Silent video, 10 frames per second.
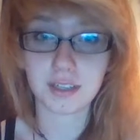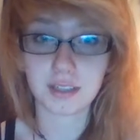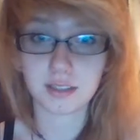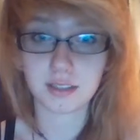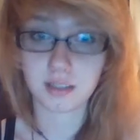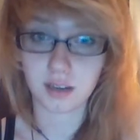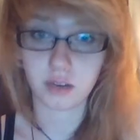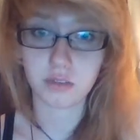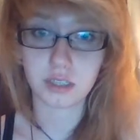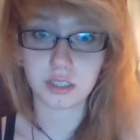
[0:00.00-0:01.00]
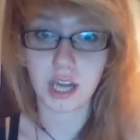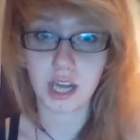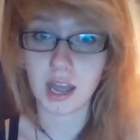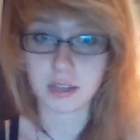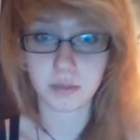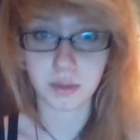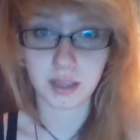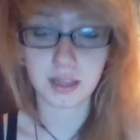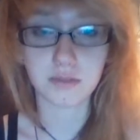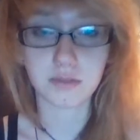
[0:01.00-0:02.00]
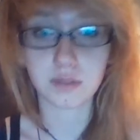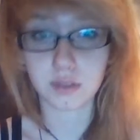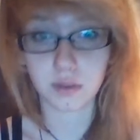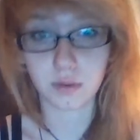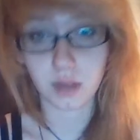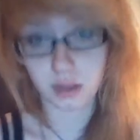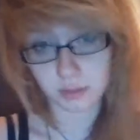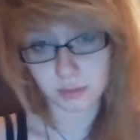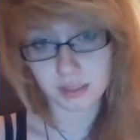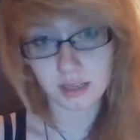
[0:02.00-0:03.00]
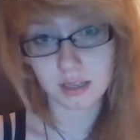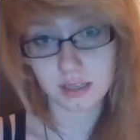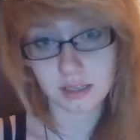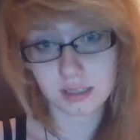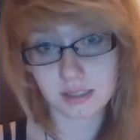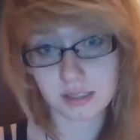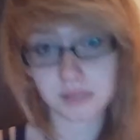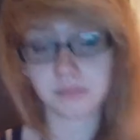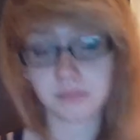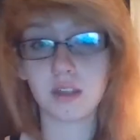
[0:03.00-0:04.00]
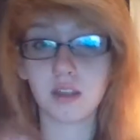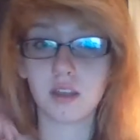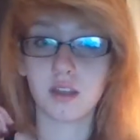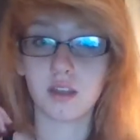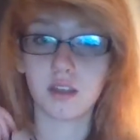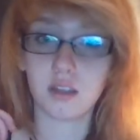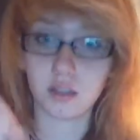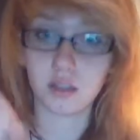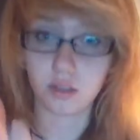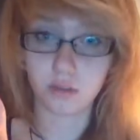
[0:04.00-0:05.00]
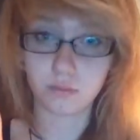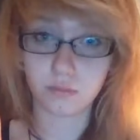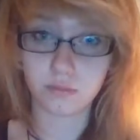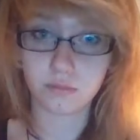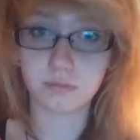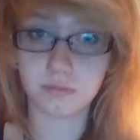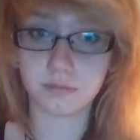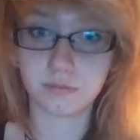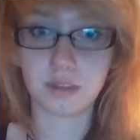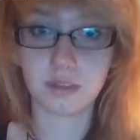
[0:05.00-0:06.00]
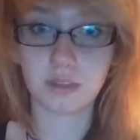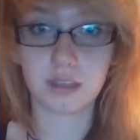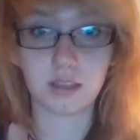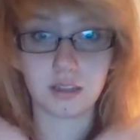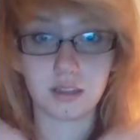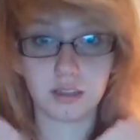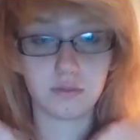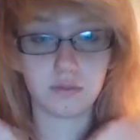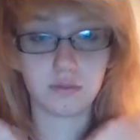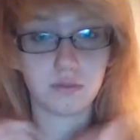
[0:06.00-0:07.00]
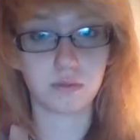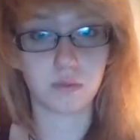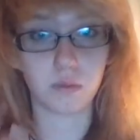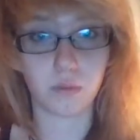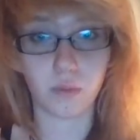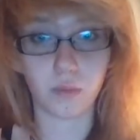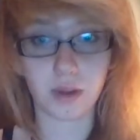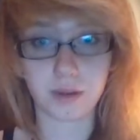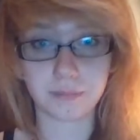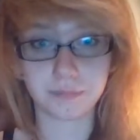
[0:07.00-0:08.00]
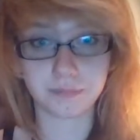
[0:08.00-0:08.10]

into your conversation, ask where they live. So how you would say that is, you live where?